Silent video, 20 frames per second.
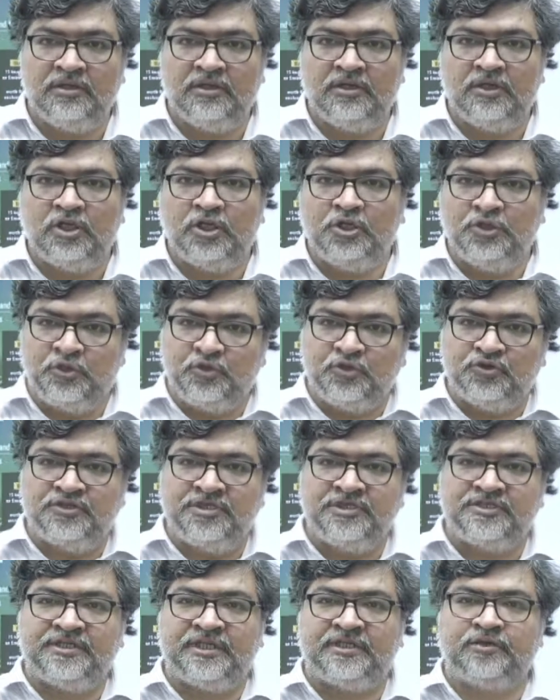use this
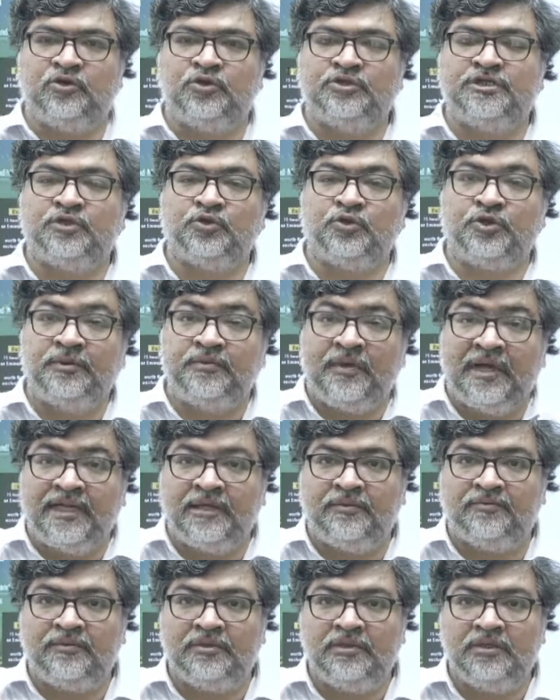technology to revive
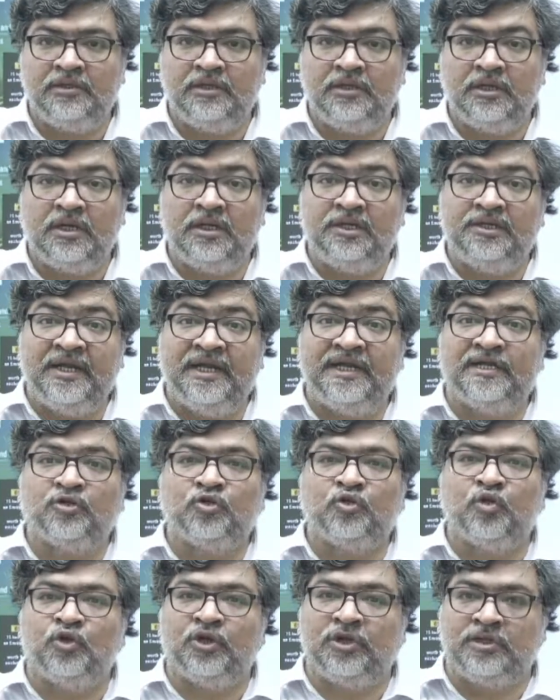dead
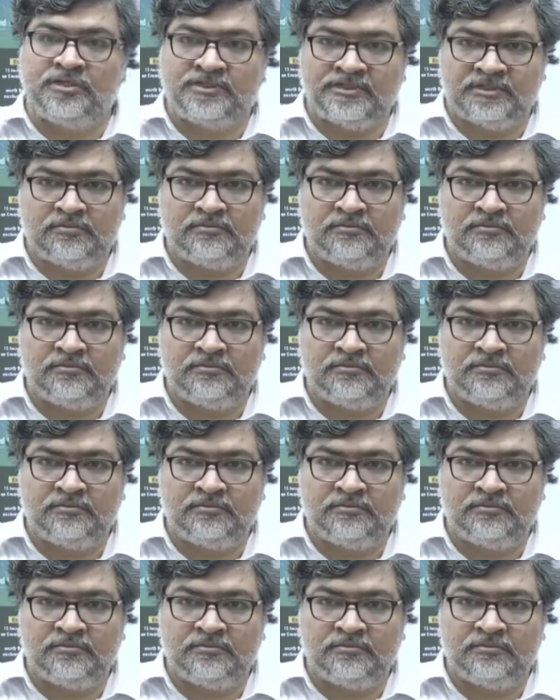corals,